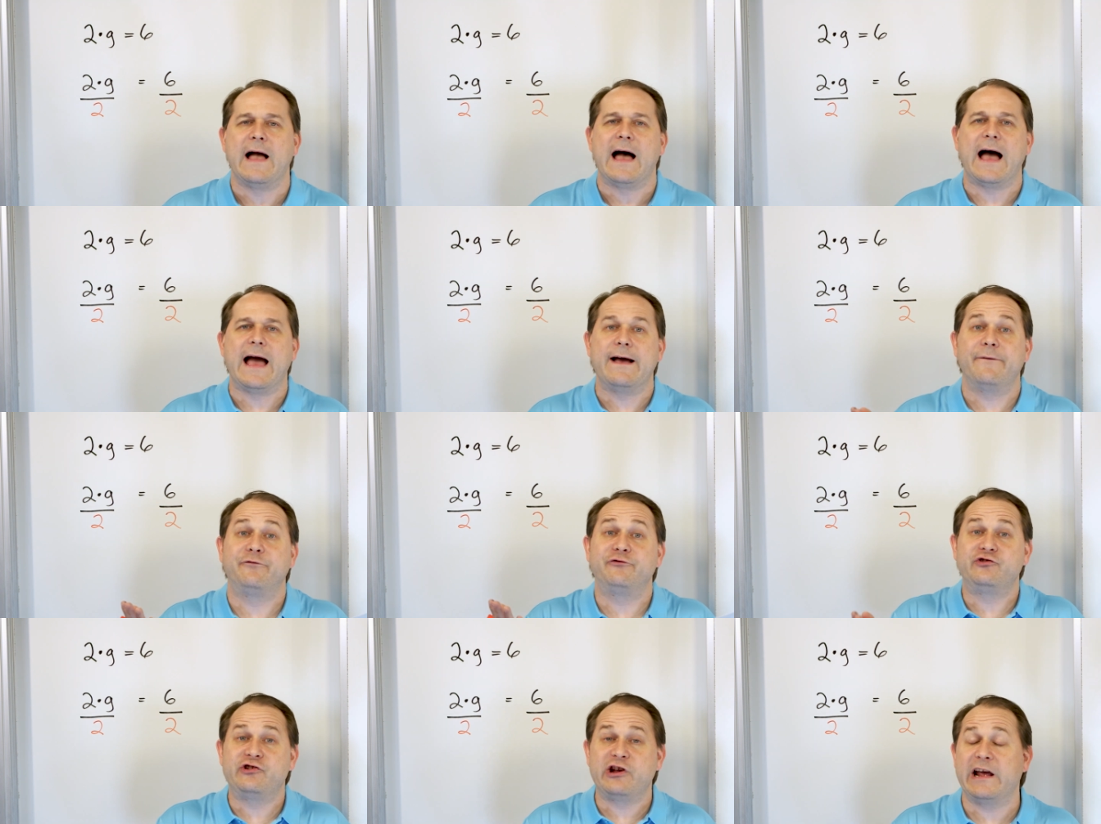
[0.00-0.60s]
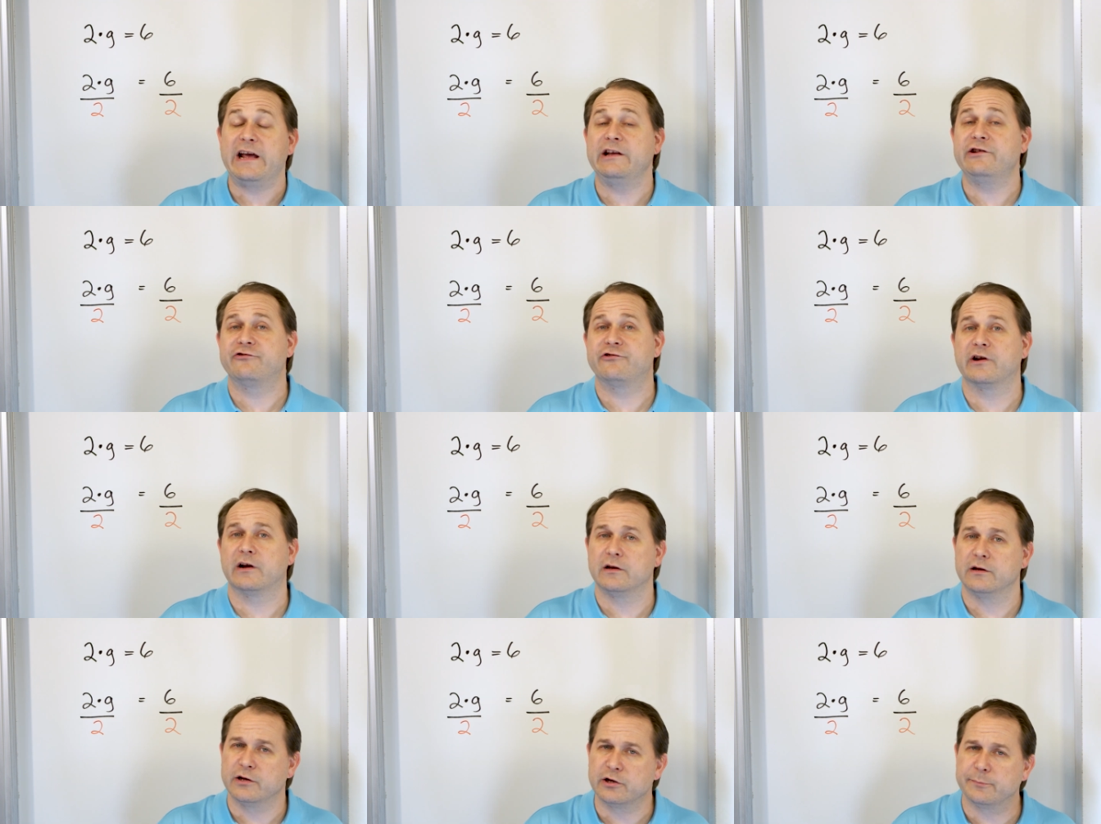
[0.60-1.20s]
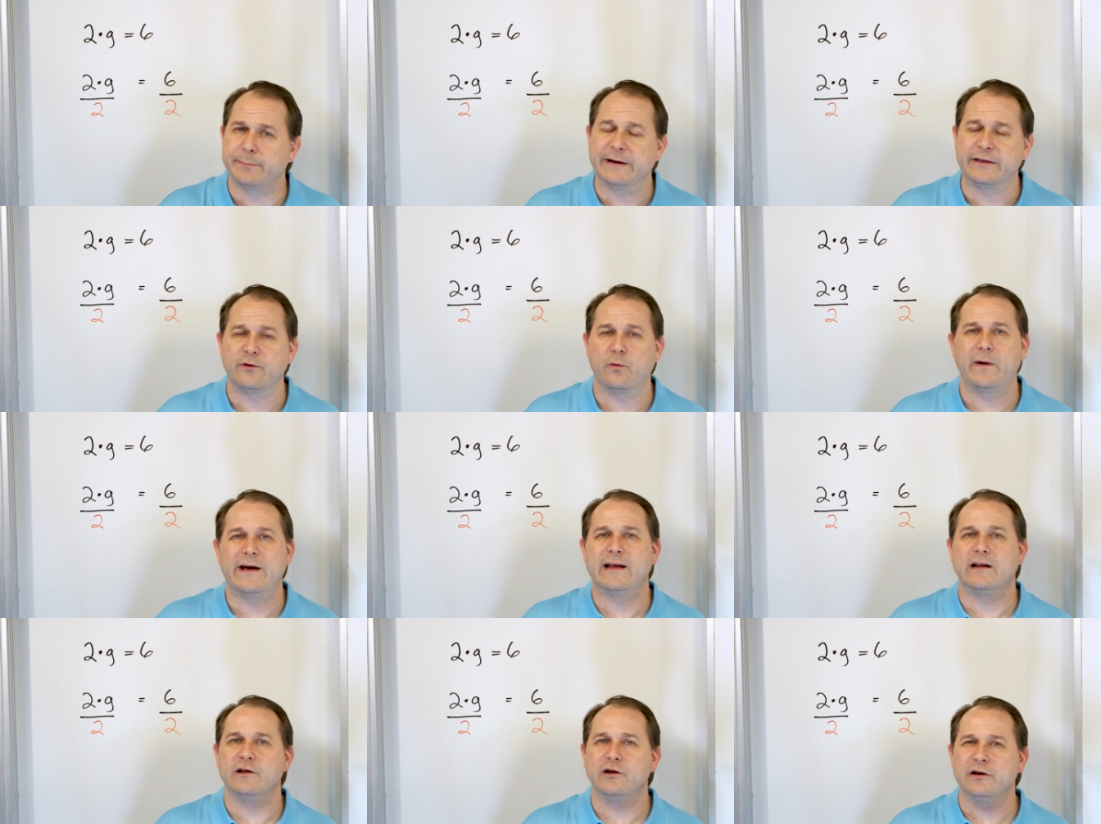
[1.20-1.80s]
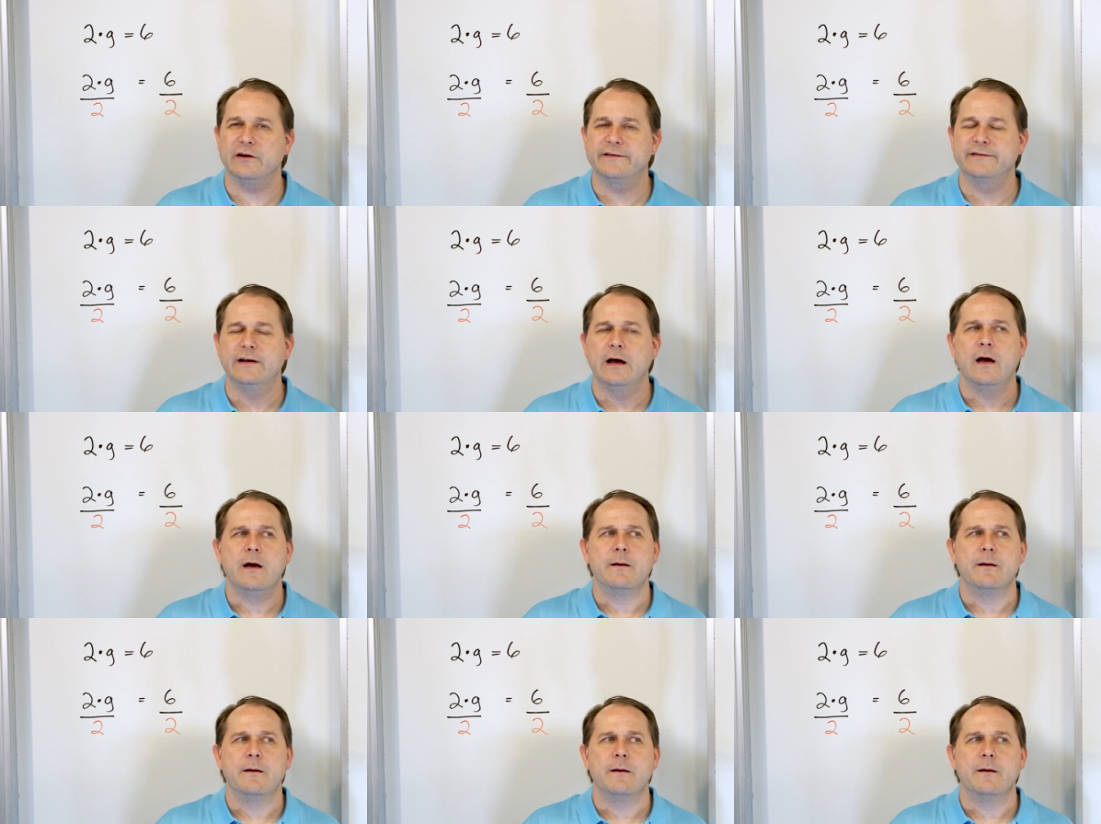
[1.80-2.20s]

I have changed a little bit the way it looks,